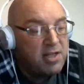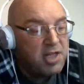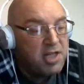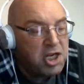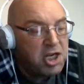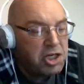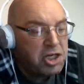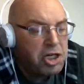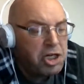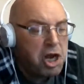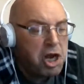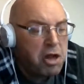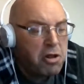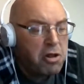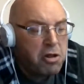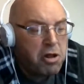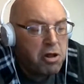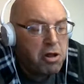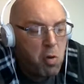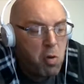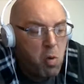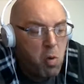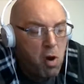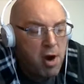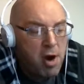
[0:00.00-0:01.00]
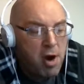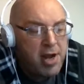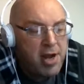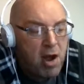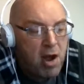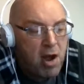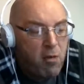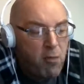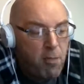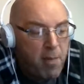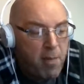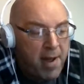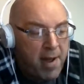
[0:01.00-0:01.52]
Did you know the Hawaiian
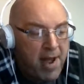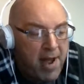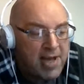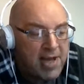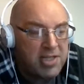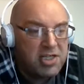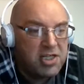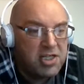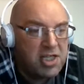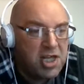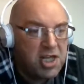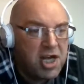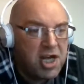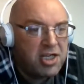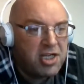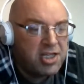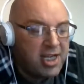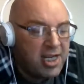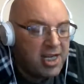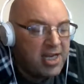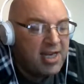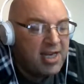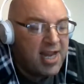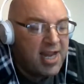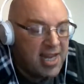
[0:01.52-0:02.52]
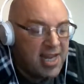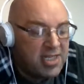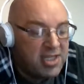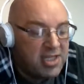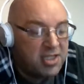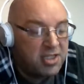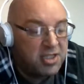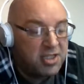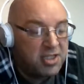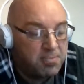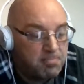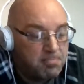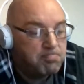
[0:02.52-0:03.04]
alphabet has 13
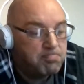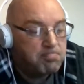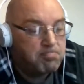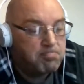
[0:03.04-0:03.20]
letters?